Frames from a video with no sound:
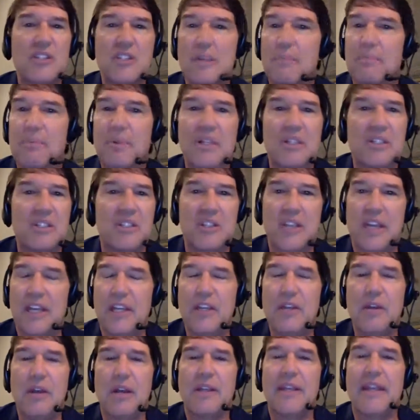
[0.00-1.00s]
So the
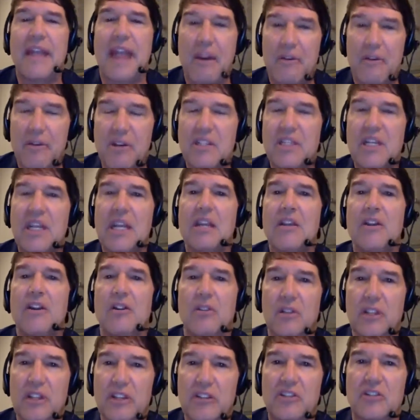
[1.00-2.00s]
simplest thing, you I
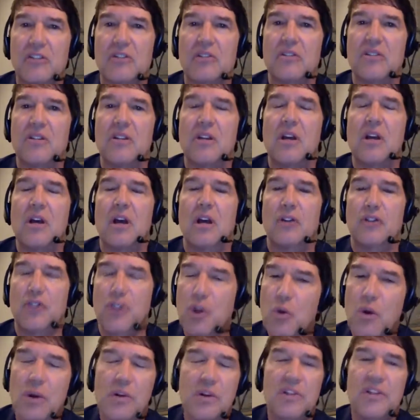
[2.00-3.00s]
guarantee your listeners
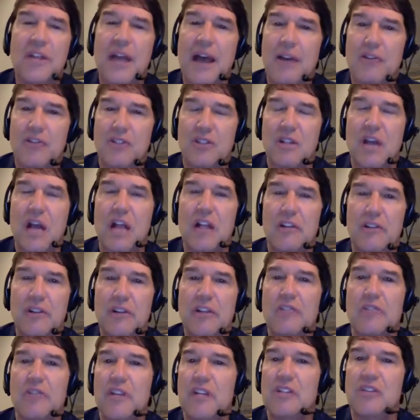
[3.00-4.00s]
a
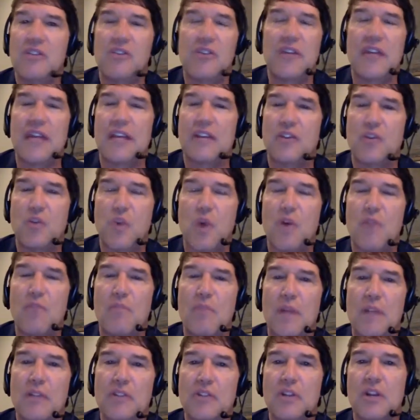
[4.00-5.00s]
$200,000 increase in the
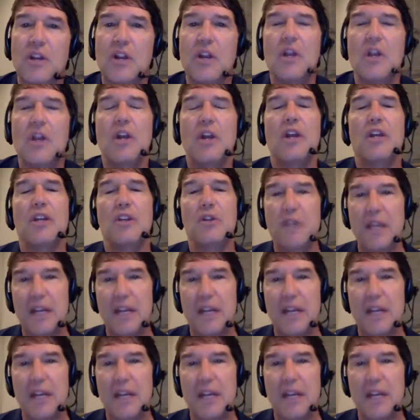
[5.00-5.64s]
next 12 months.